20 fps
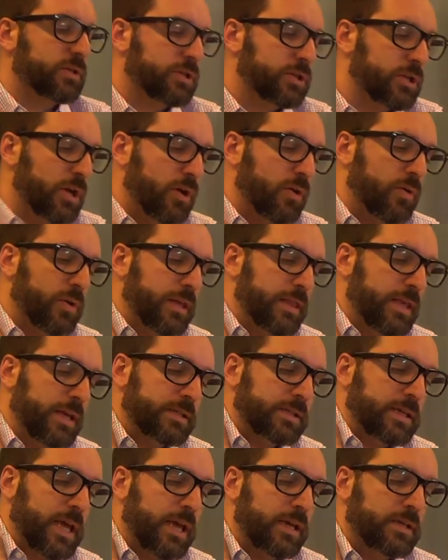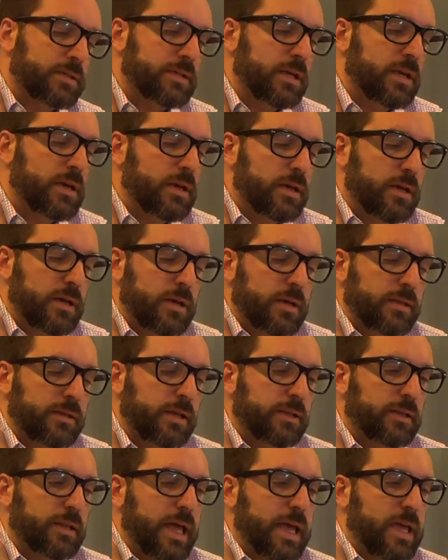So in this case,
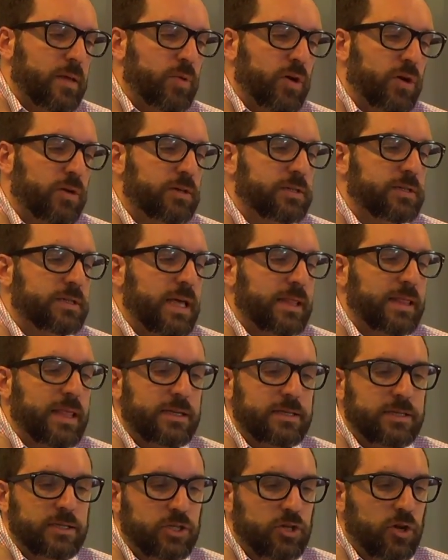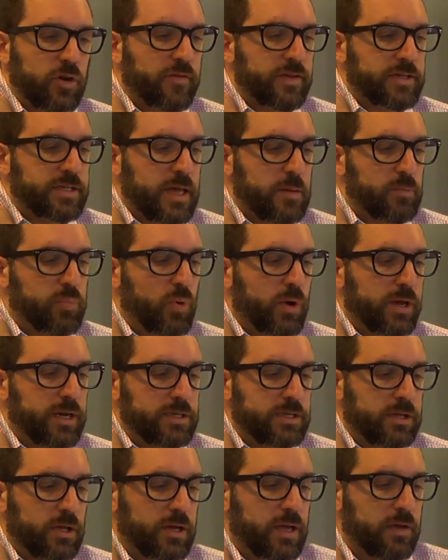the labels that this service endpoint
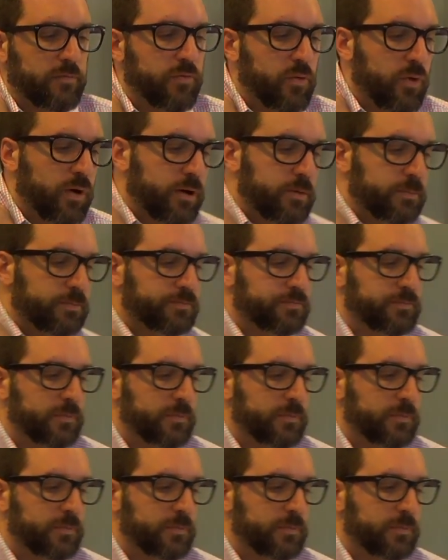is looking for